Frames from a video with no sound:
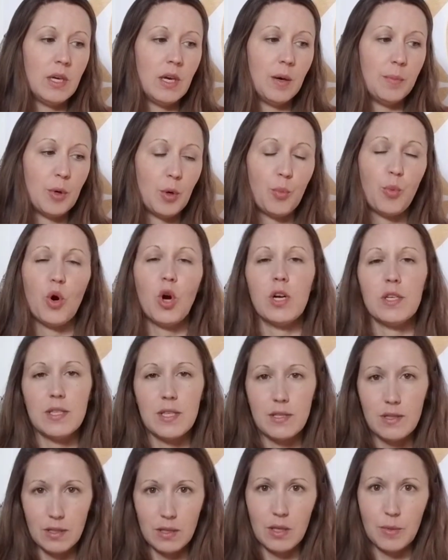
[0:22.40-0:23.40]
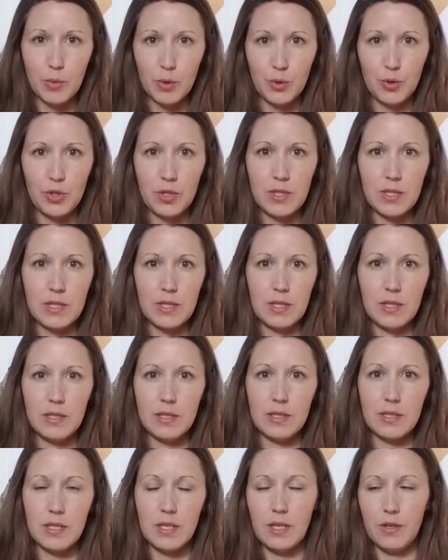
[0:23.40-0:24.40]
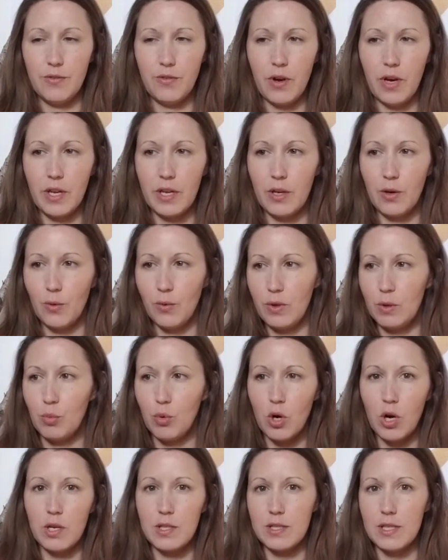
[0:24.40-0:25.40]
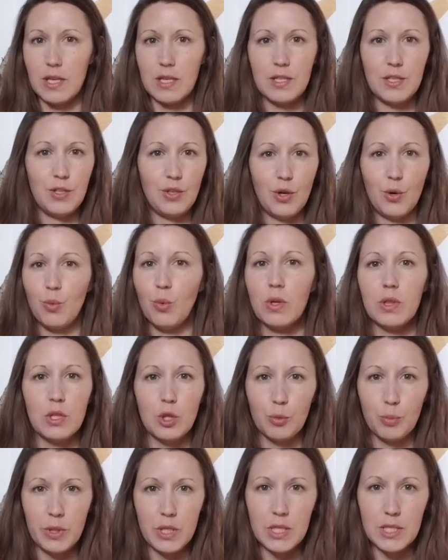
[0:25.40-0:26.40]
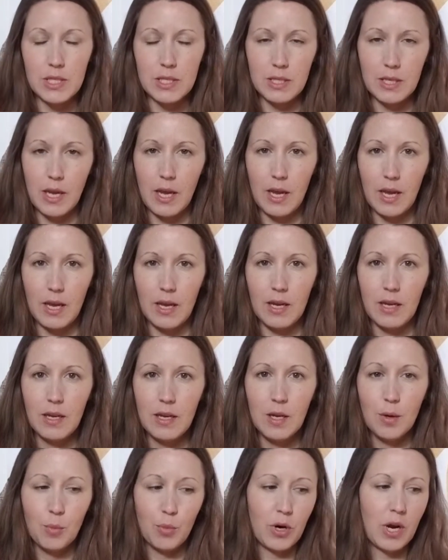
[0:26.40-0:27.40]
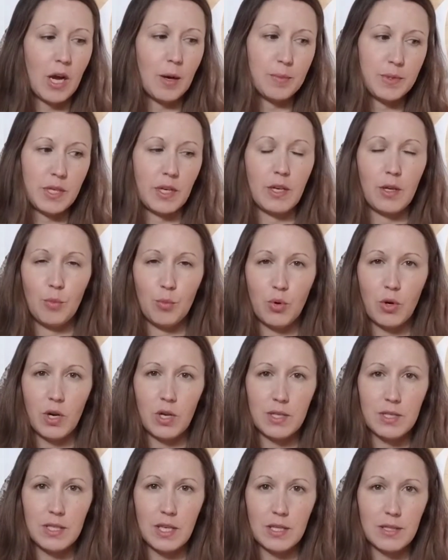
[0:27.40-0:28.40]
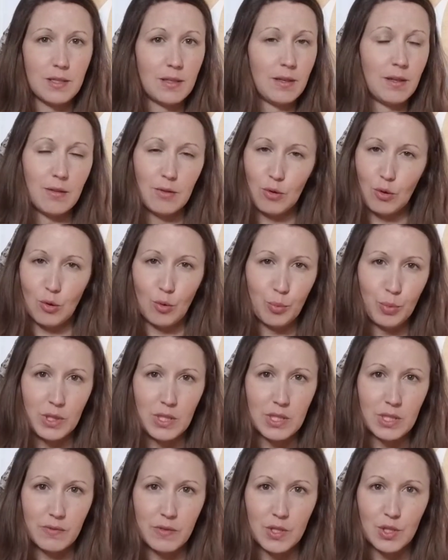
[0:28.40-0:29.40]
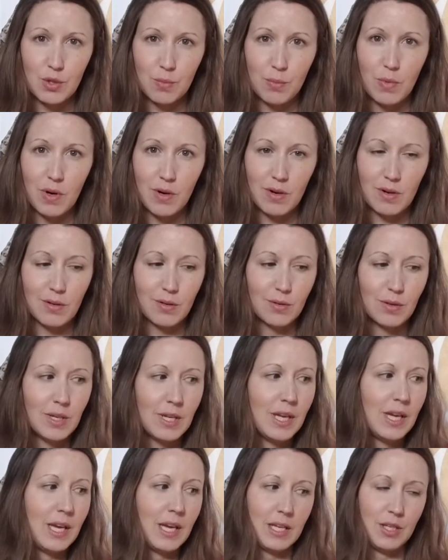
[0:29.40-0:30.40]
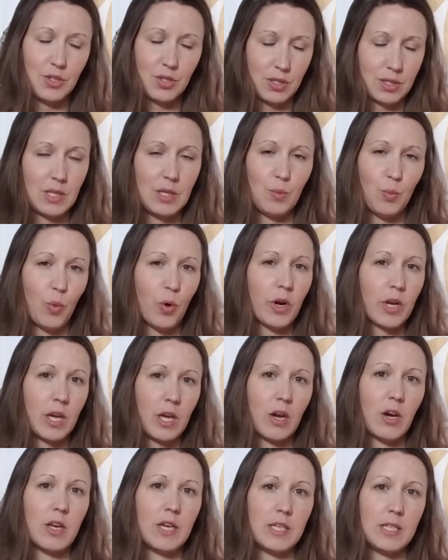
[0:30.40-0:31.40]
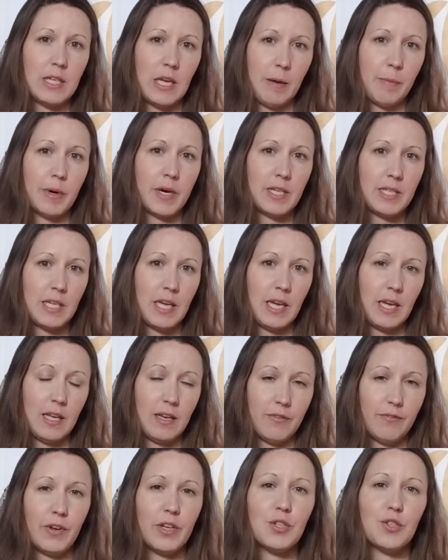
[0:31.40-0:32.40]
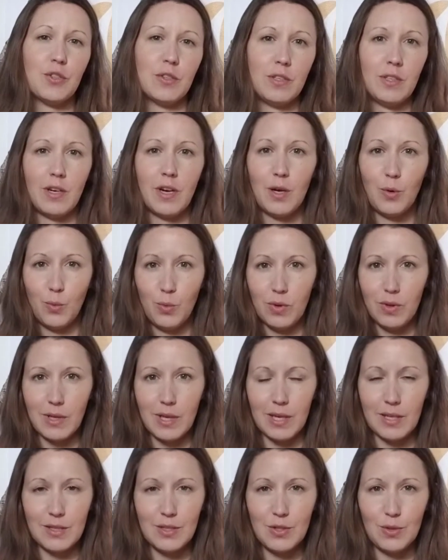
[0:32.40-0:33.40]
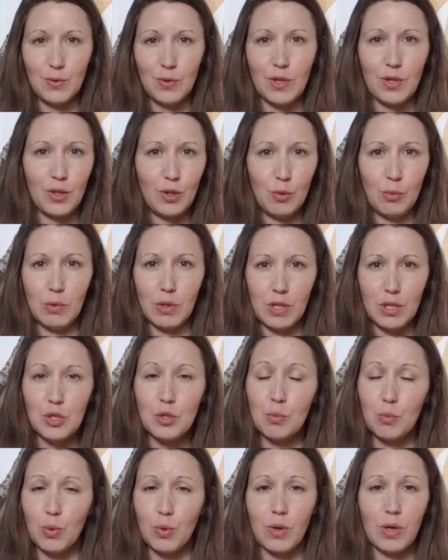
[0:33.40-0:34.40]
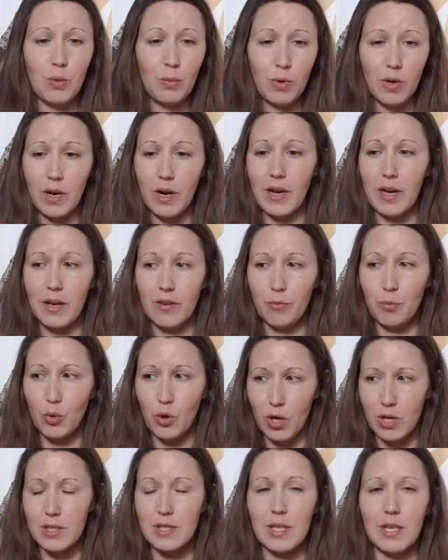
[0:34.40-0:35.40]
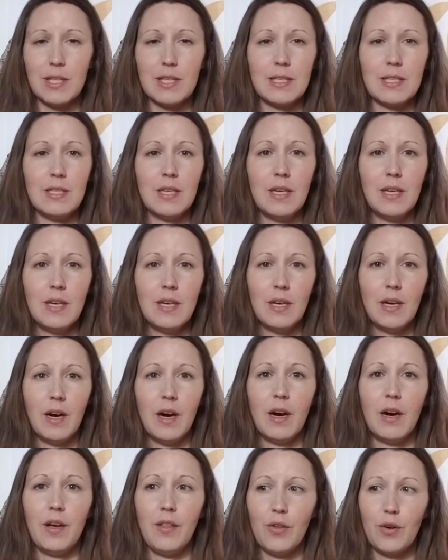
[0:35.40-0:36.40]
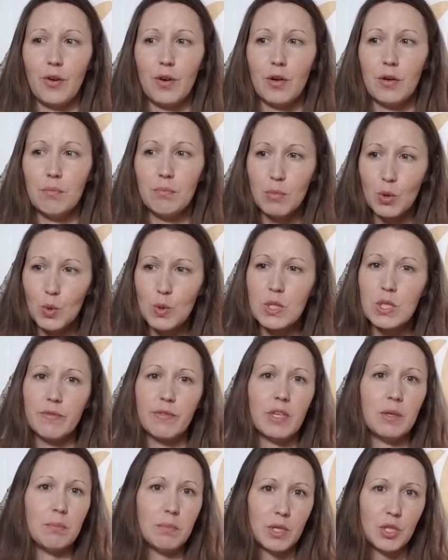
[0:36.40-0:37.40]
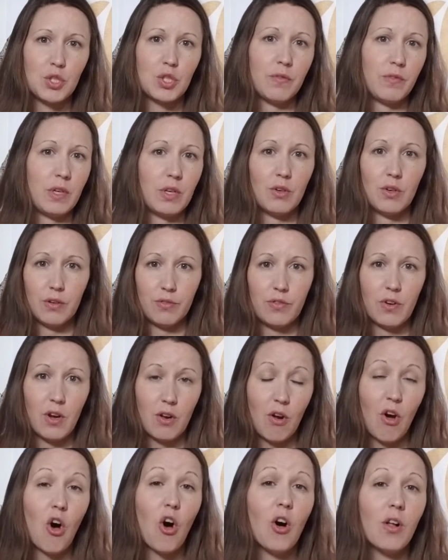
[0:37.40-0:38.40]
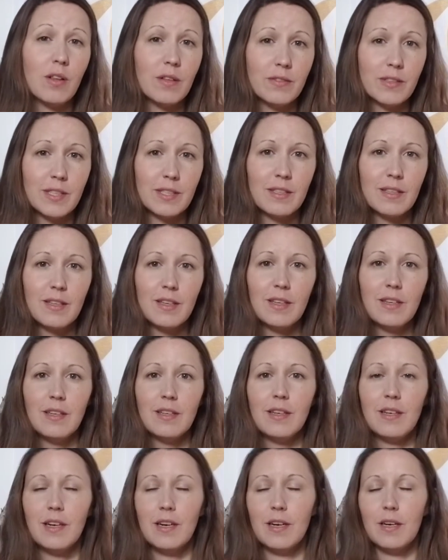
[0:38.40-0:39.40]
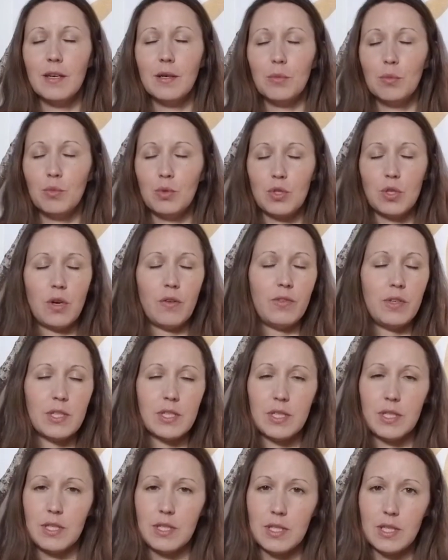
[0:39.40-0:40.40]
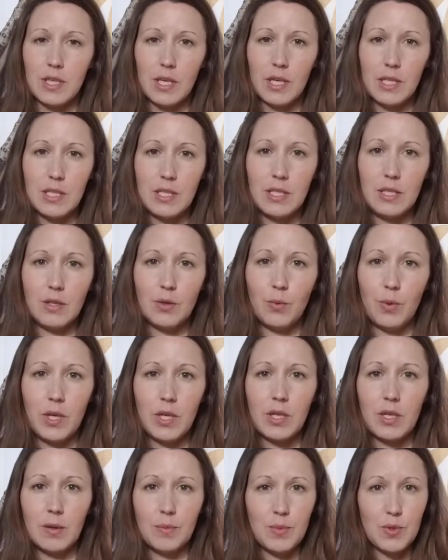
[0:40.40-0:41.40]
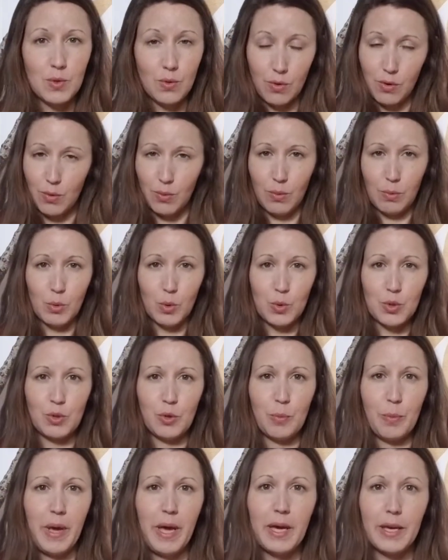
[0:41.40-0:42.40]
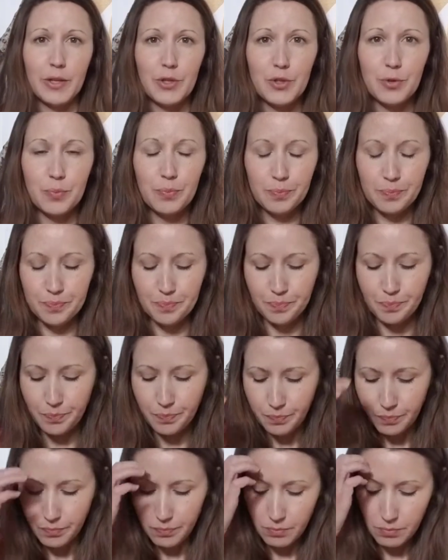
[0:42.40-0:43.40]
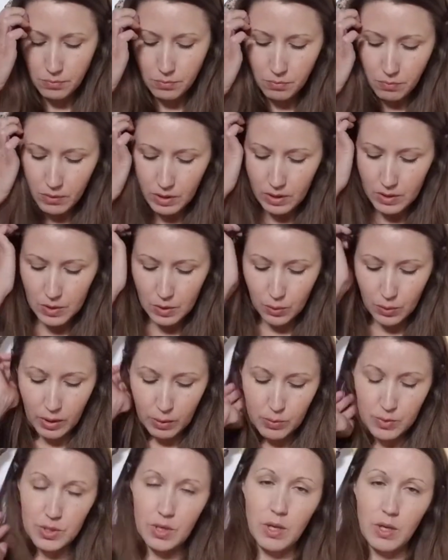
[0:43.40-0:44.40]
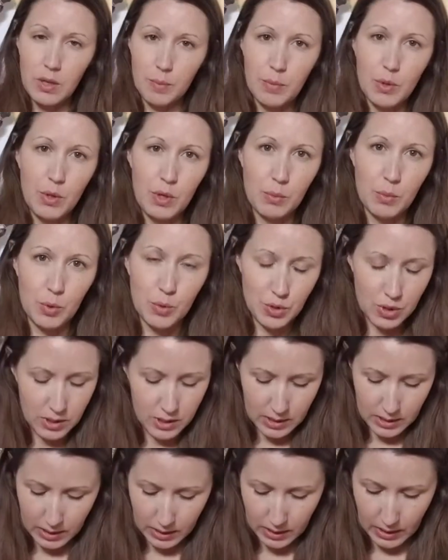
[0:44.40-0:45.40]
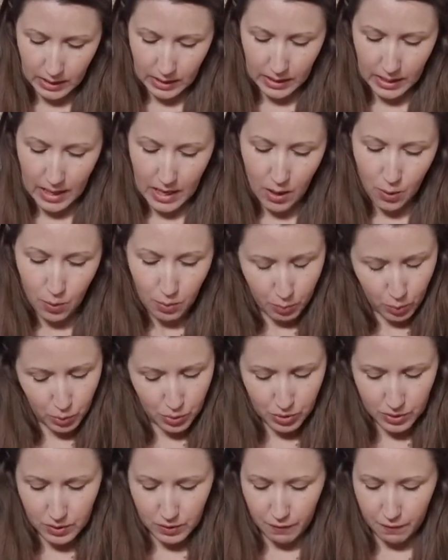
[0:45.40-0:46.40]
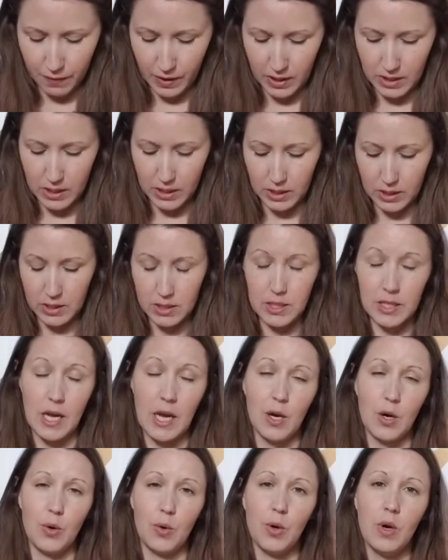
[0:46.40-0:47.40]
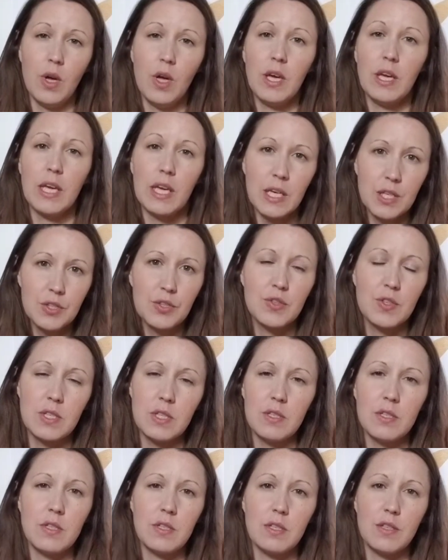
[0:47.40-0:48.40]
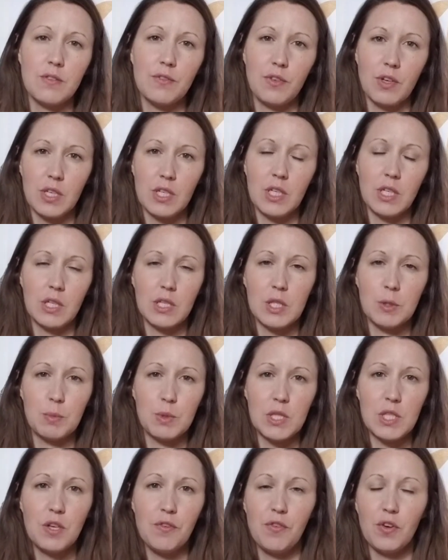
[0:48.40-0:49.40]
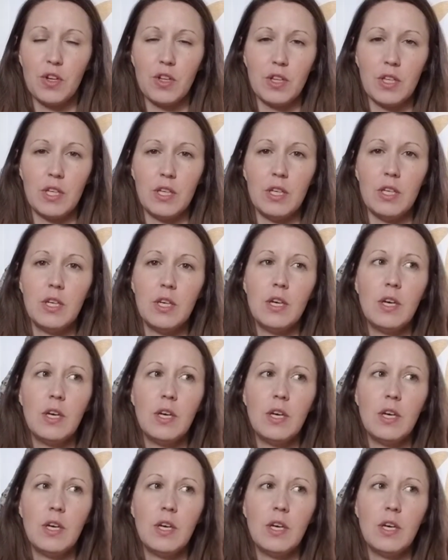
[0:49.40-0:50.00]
about processing emotions and if I can only process, you know, one little piece today, perhaps I can process another little piece of it tomorrow and just keep working on it day by day. And eventually I will get to an accumulation point where I have processed either most of it, much of it, or if not all of it, um, which obviously is the ideal when it comes to our own emotional baggage. So when I was talking about emotions and, and how emotions are affecting us and how cancer season is affecting us specifically